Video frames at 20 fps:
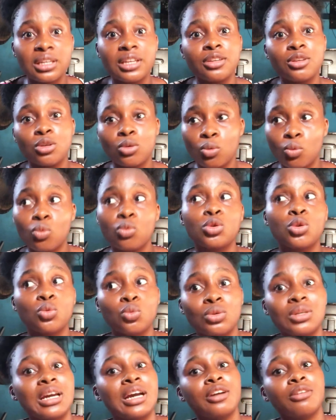then you
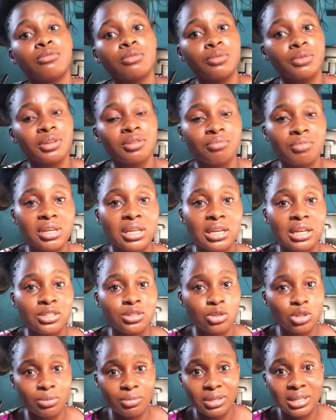would agree with me that
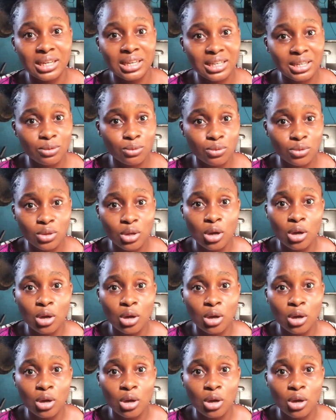social media kills